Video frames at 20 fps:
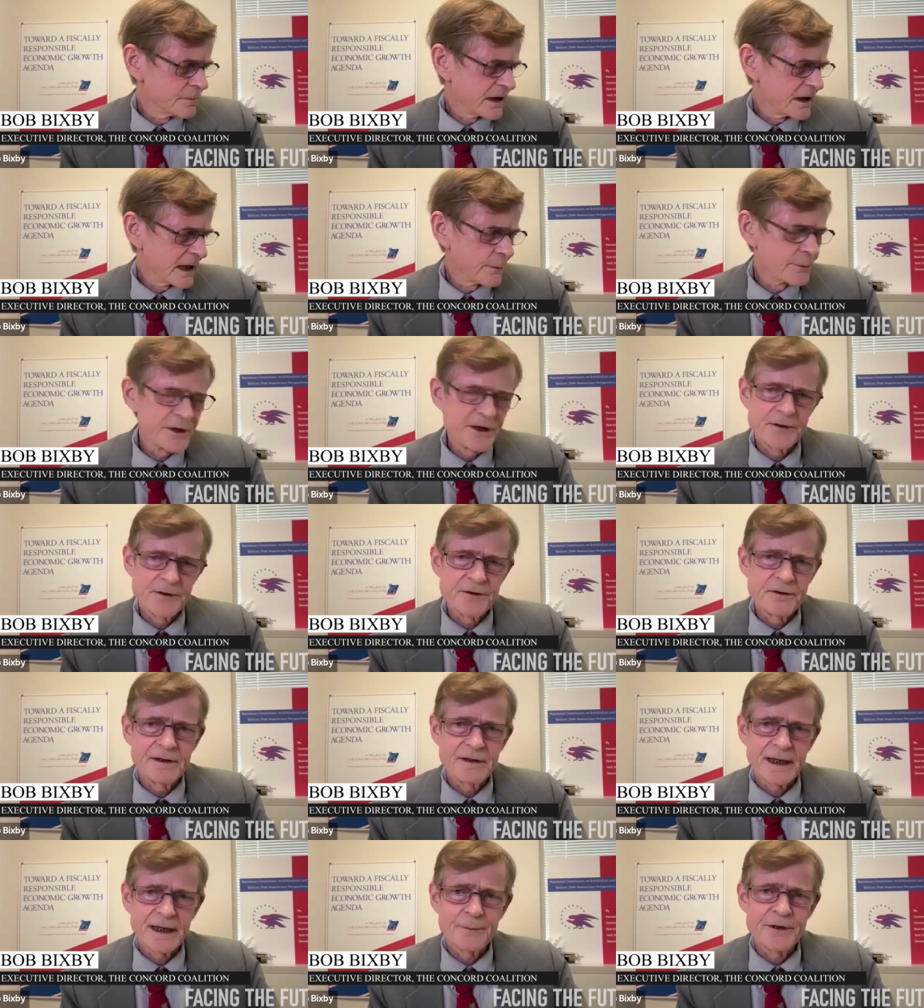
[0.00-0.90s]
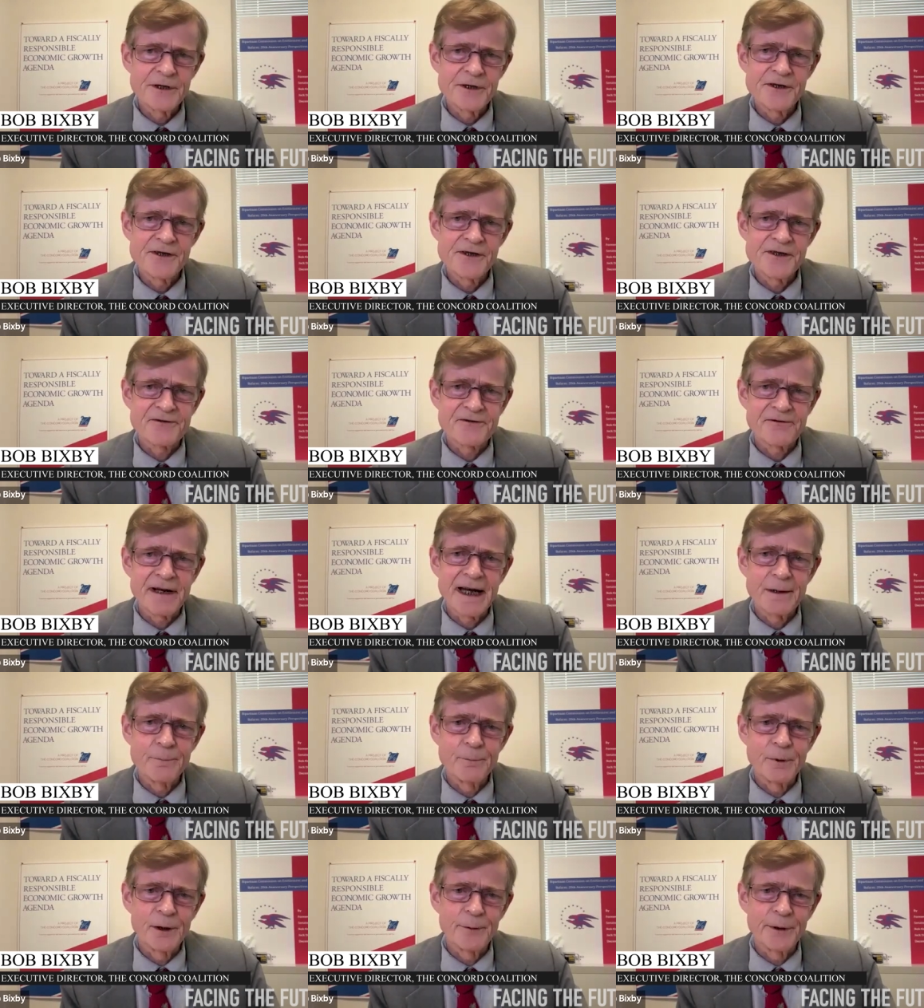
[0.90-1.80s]
how would you how would you
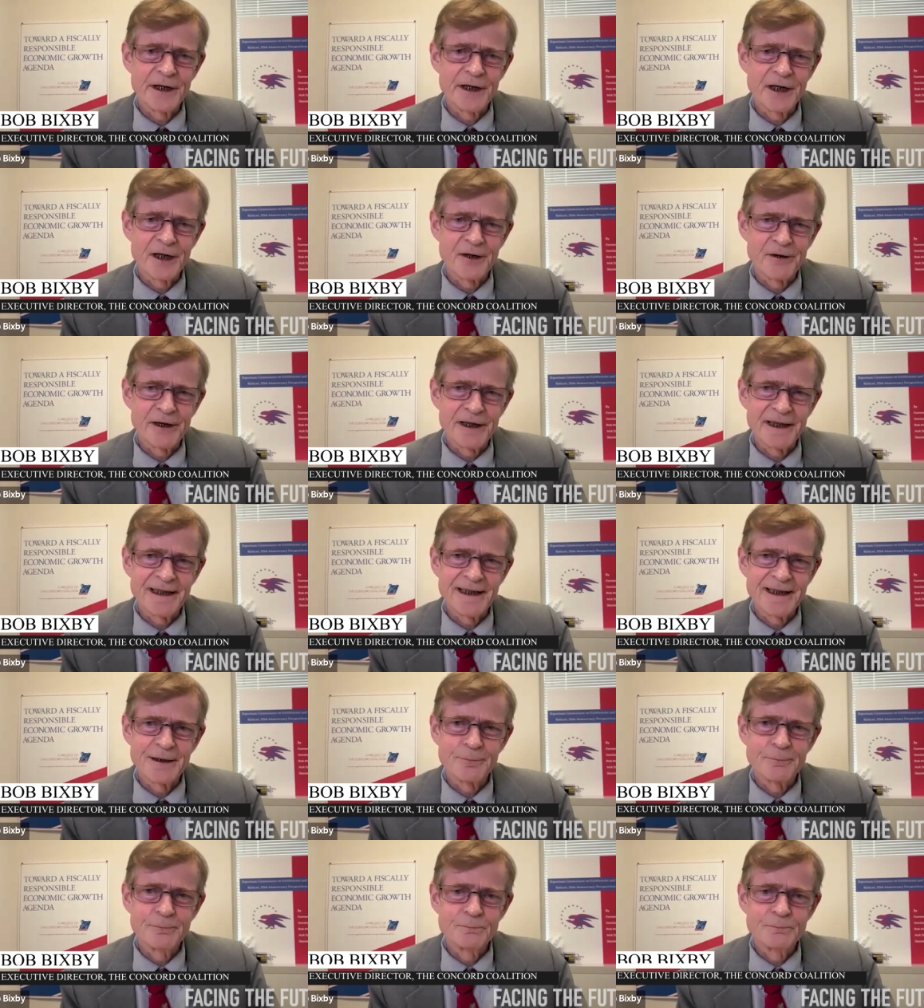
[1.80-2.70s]
describe where we are right now?